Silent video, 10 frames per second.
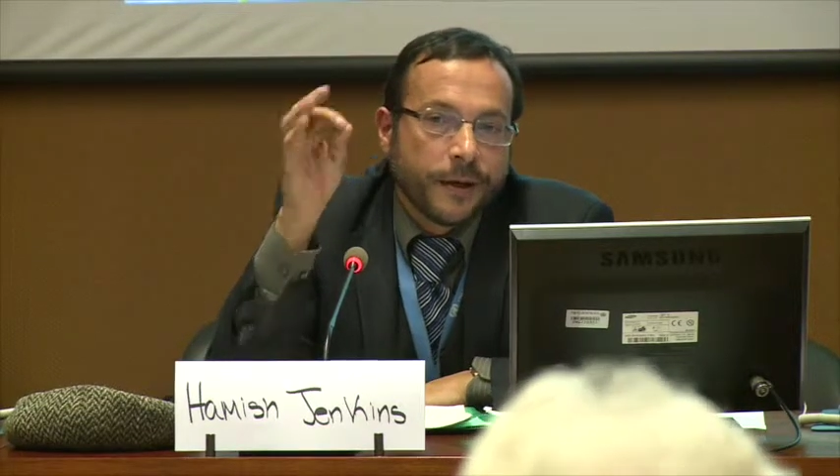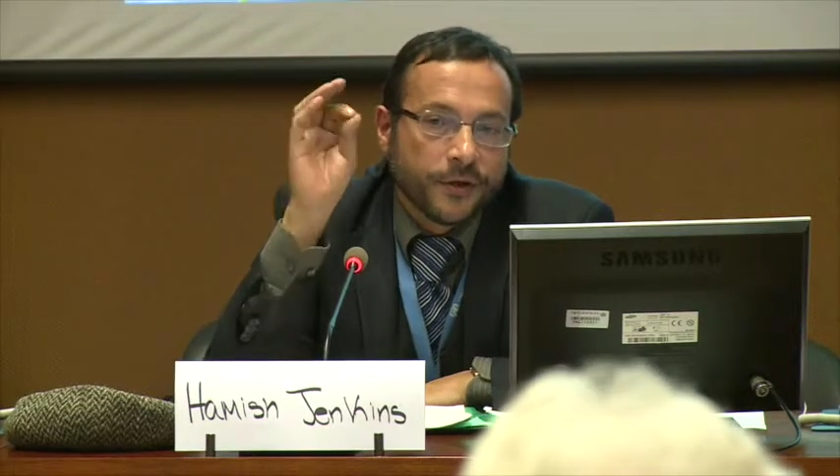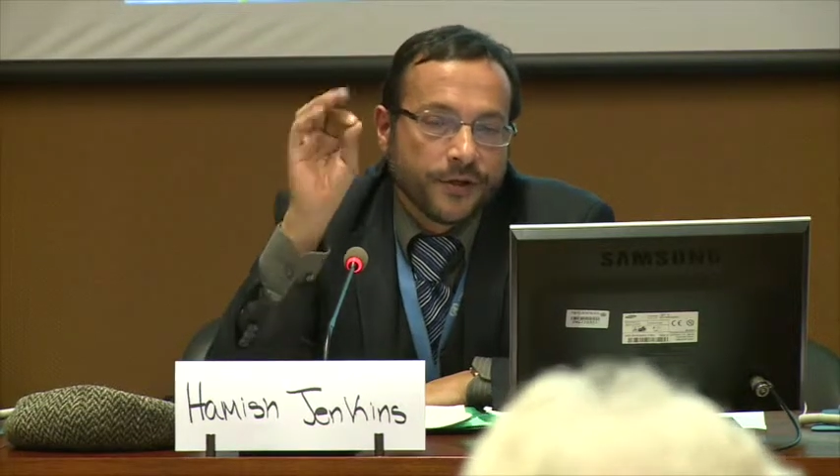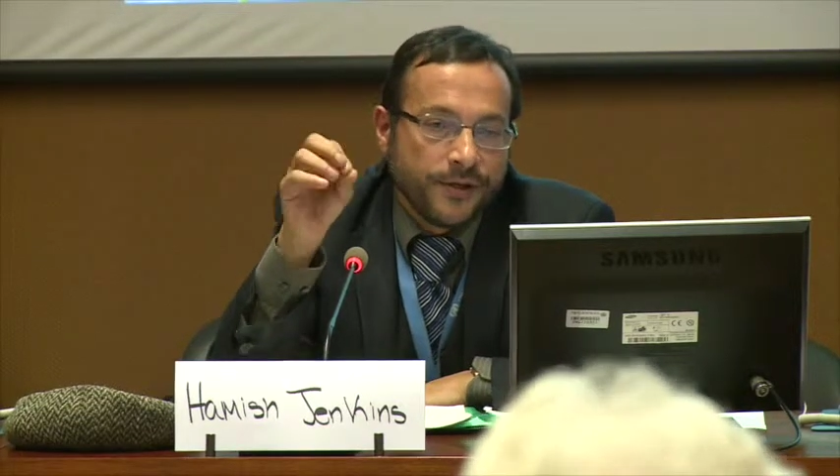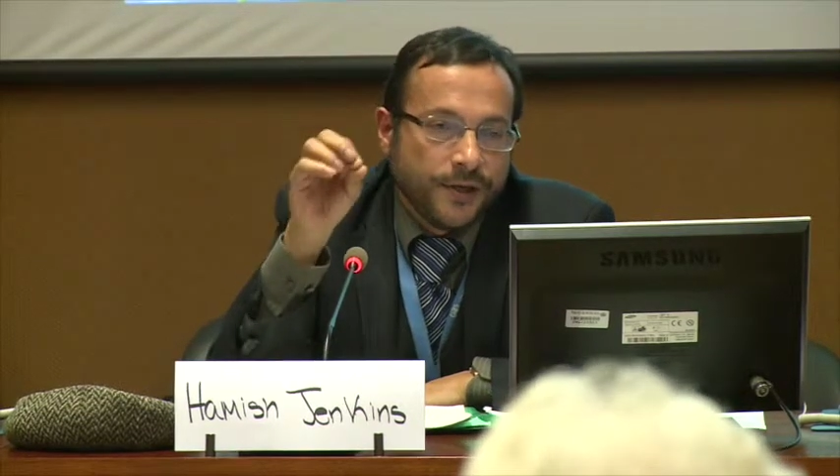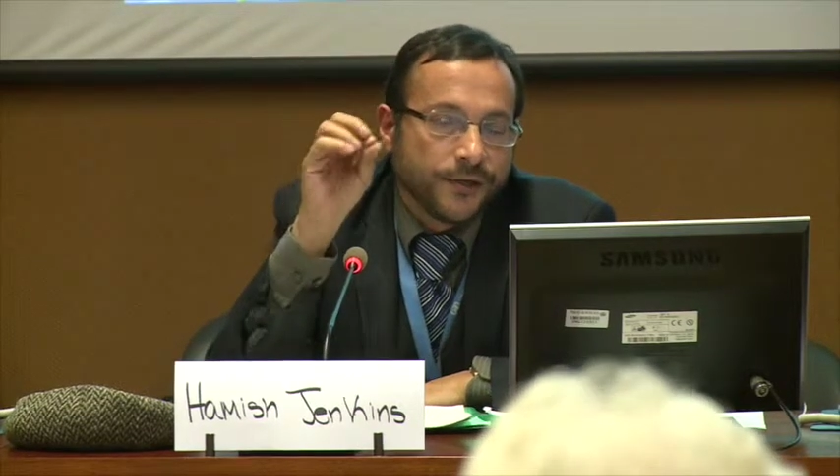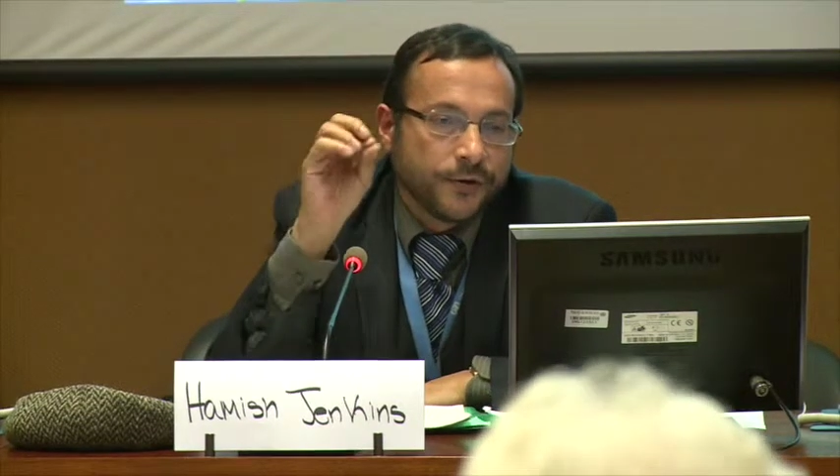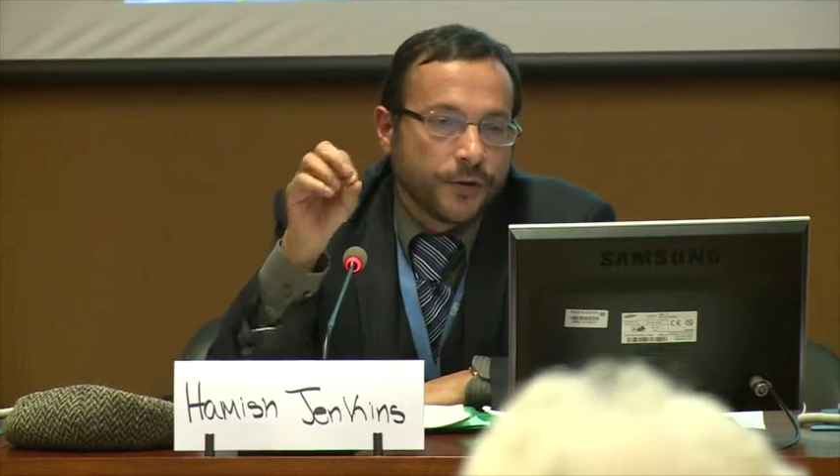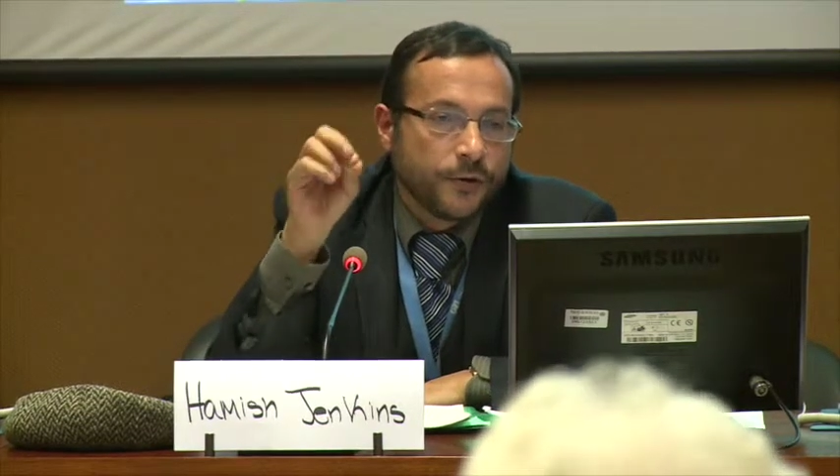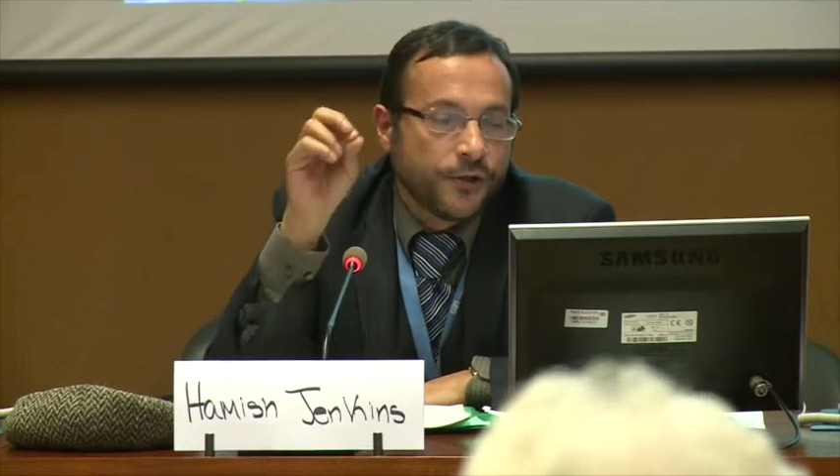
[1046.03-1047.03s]
because these
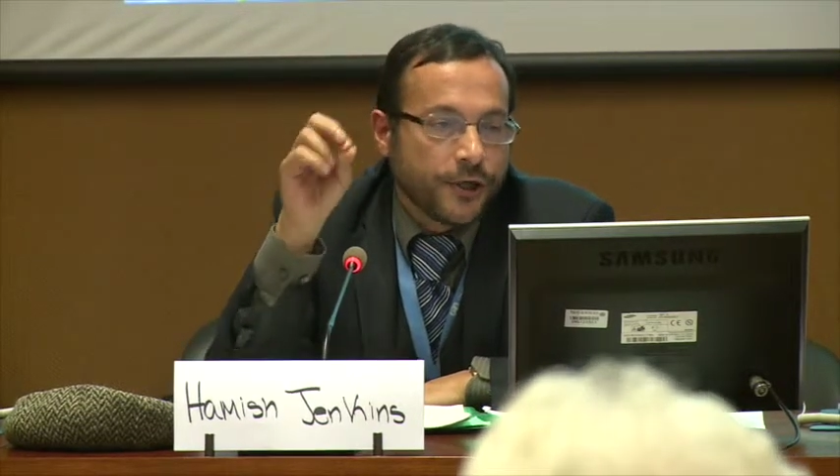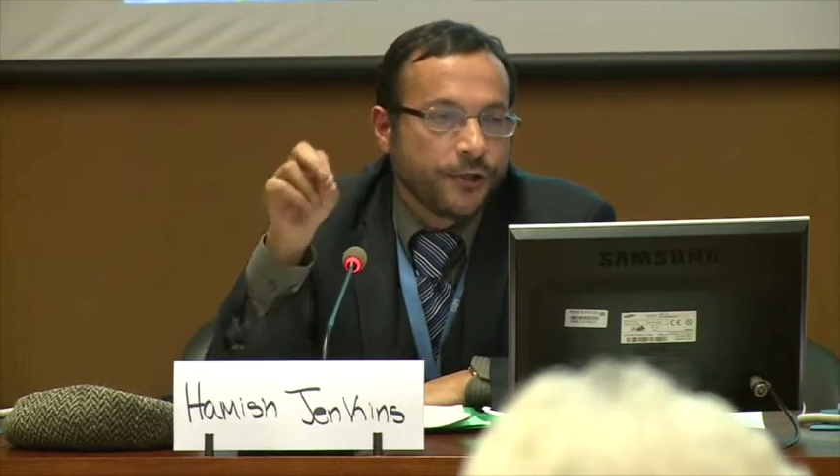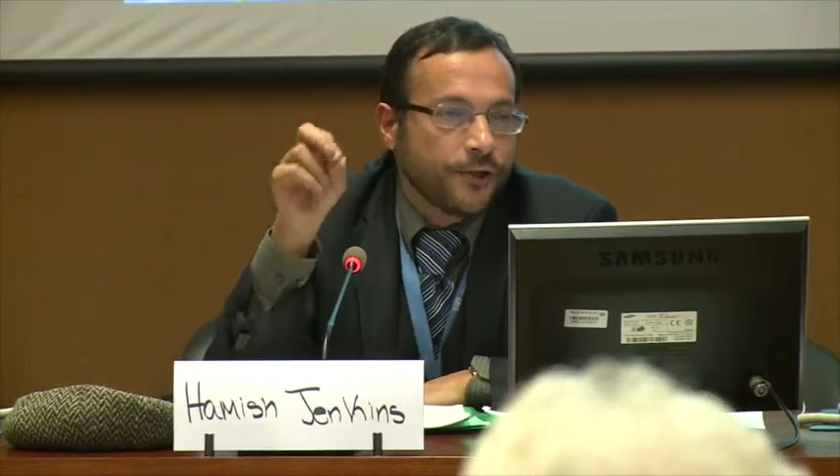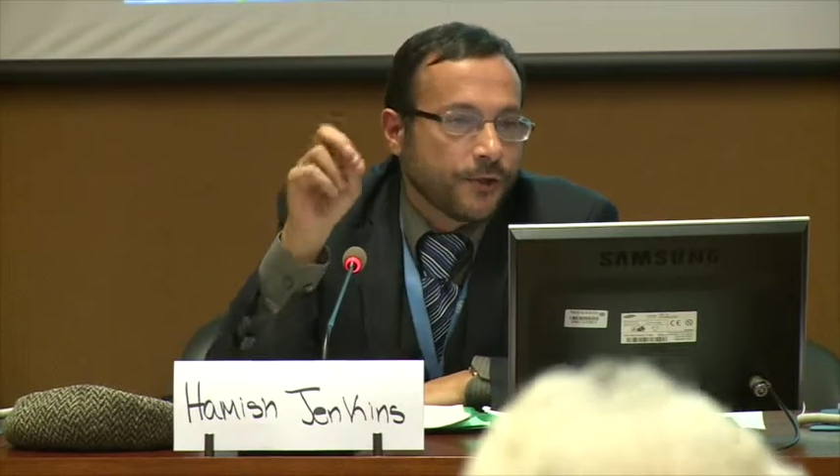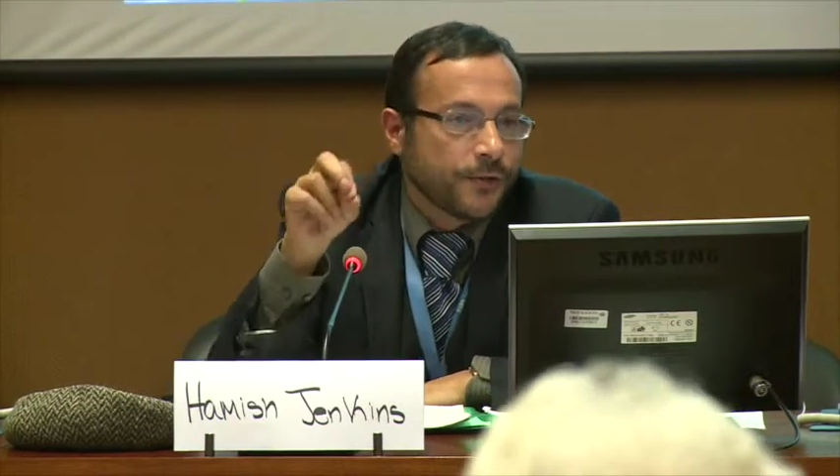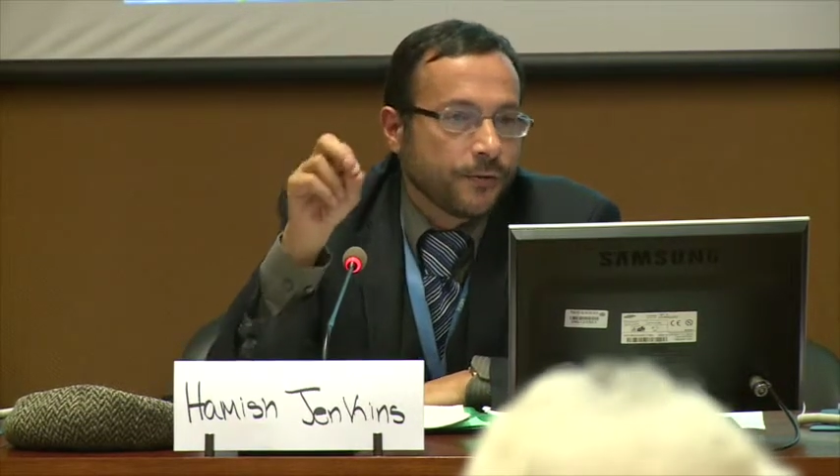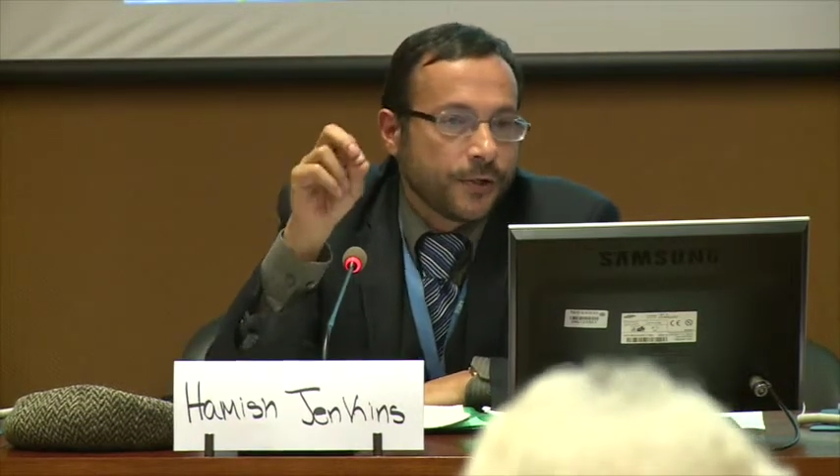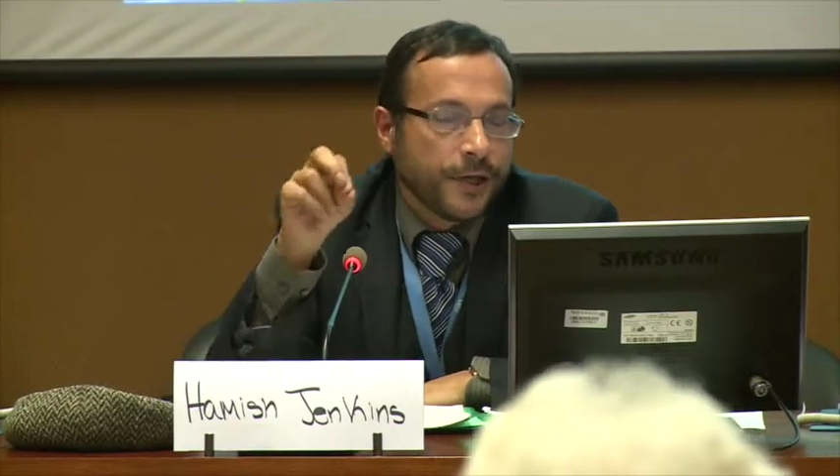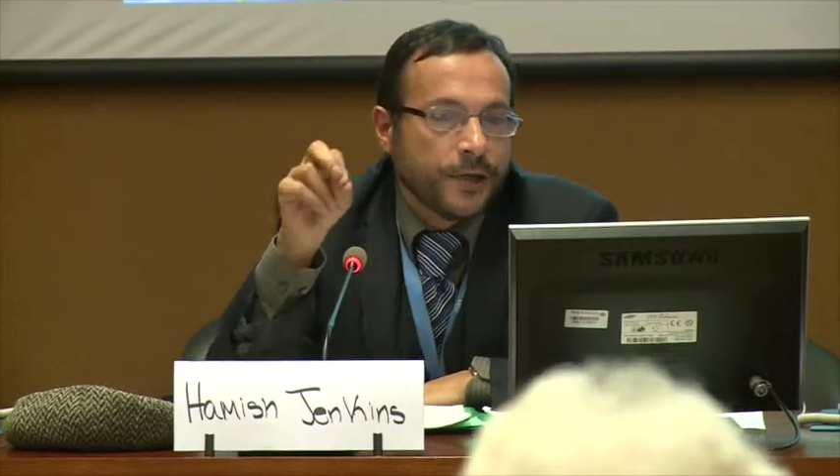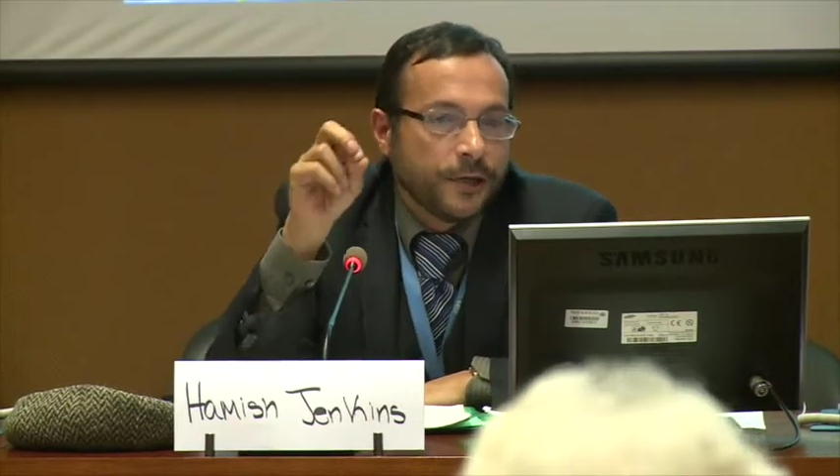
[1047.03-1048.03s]
negotiations were
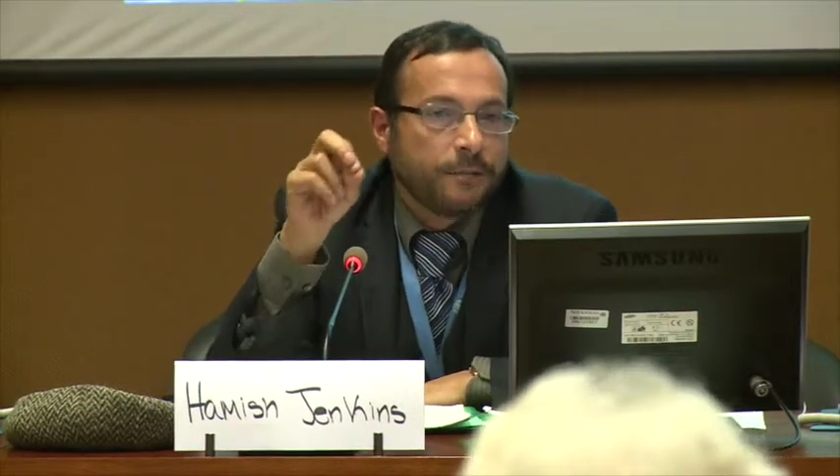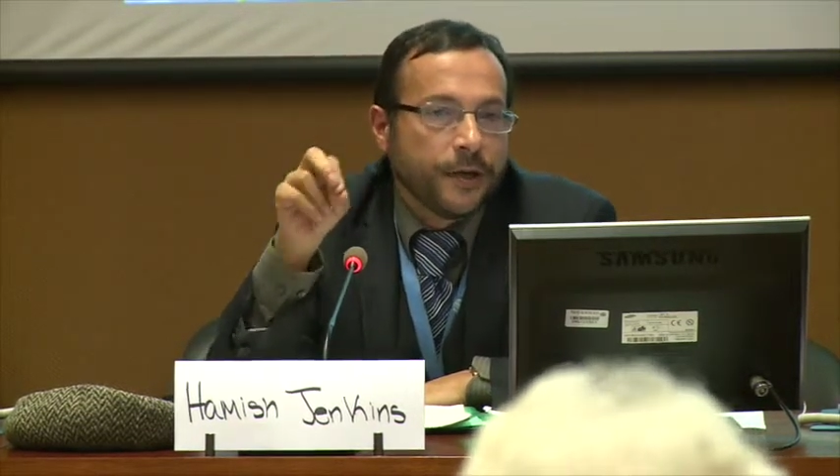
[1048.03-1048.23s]
taking